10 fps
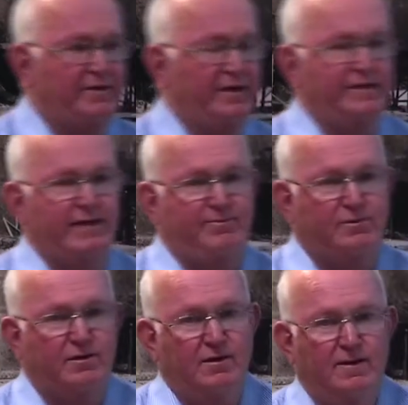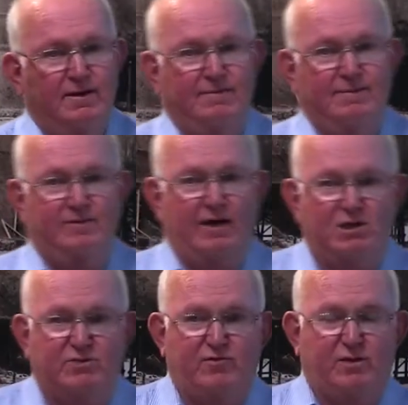but they adapted
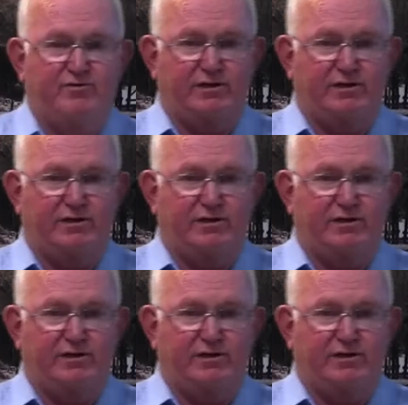those from the